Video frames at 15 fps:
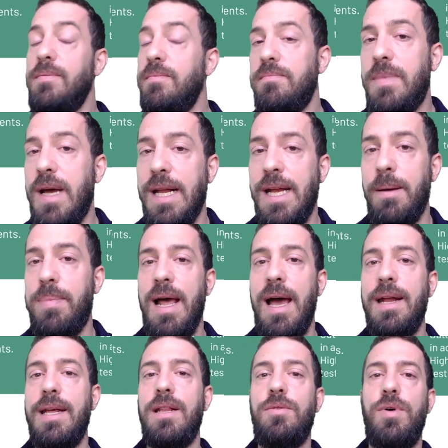can I
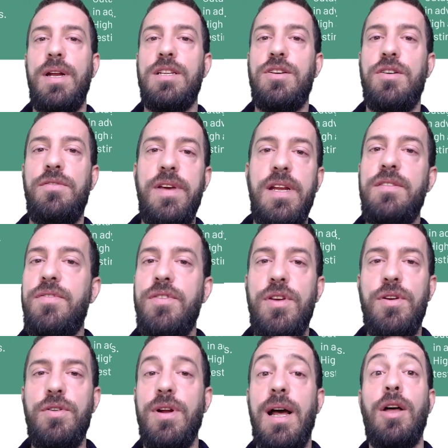plan it when it's convenient for
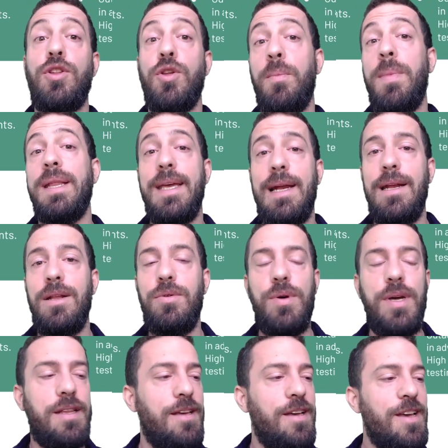you, or automatically do
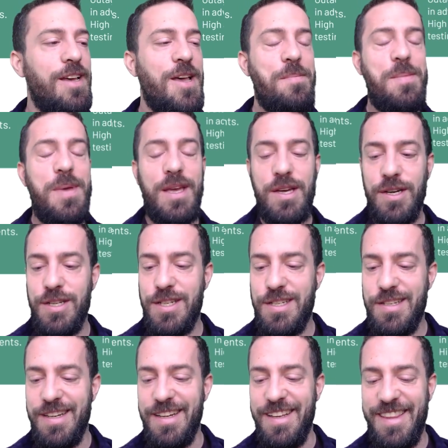it,
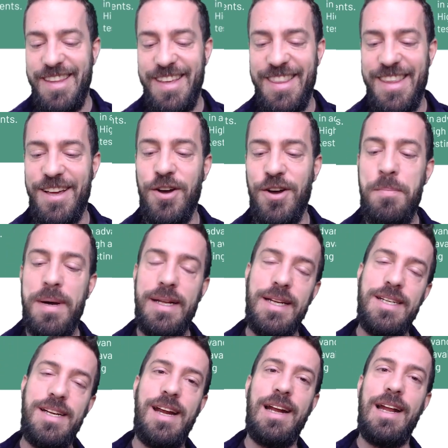because the
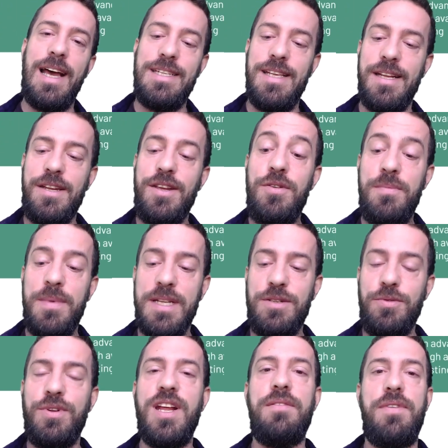companies realize that humans
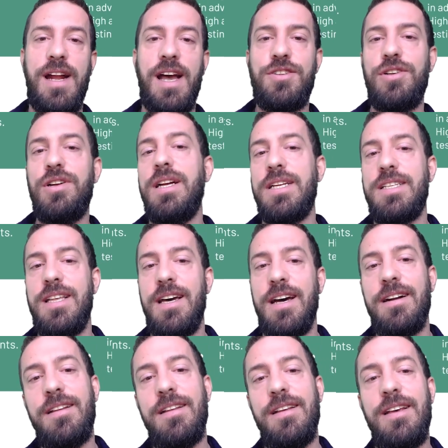would never actually
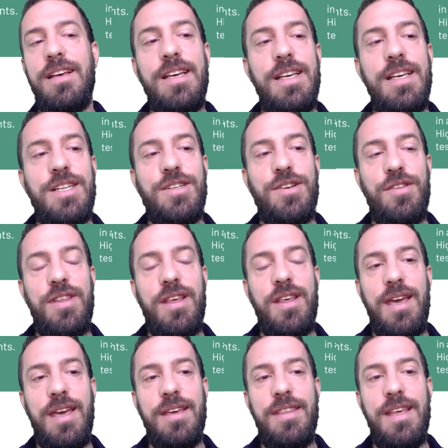restart. So
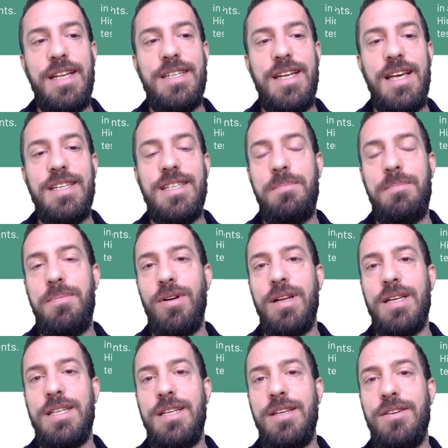they change the
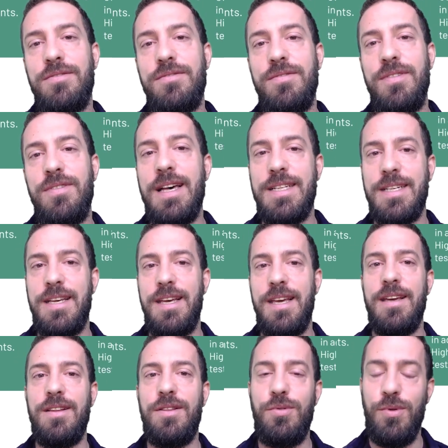policy of
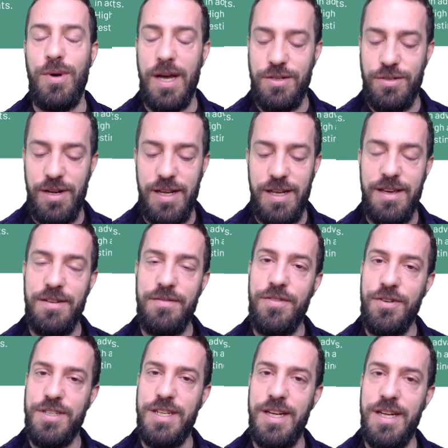asking to actually
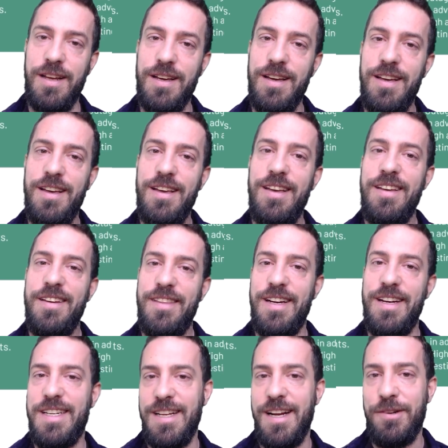enforcing the
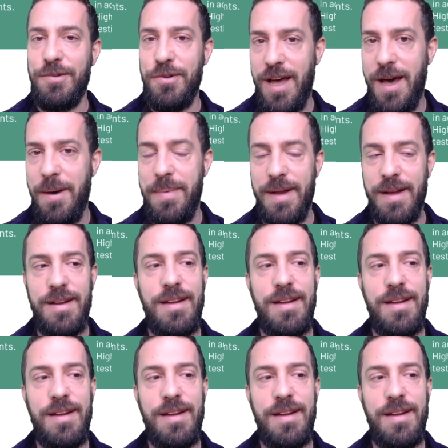restart to happen.